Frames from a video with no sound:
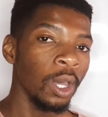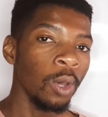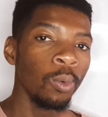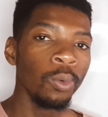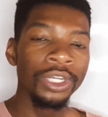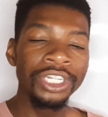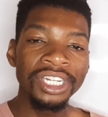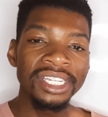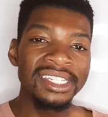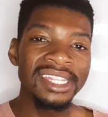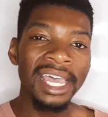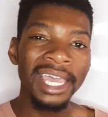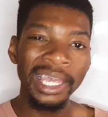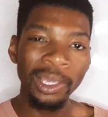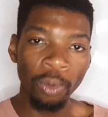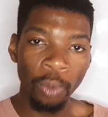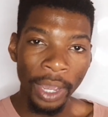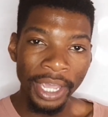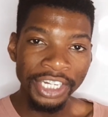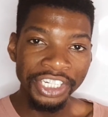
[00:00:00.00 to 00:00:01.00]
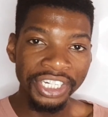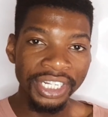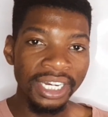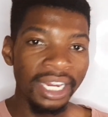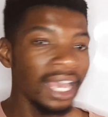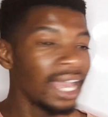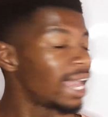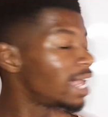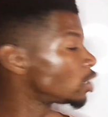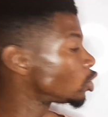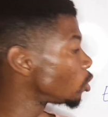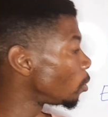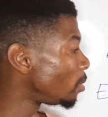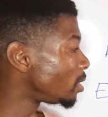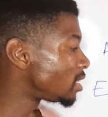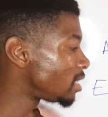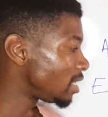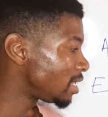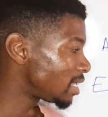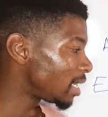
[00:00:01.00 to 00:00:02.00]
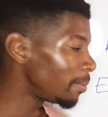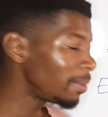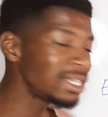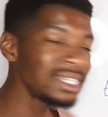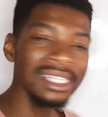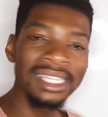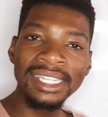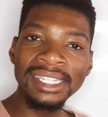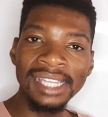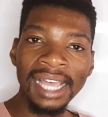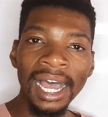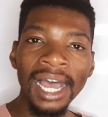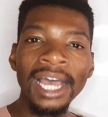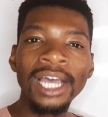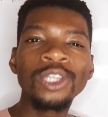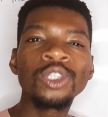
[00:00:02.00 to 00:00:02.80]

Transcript: which is the equation esobe sisebenzisa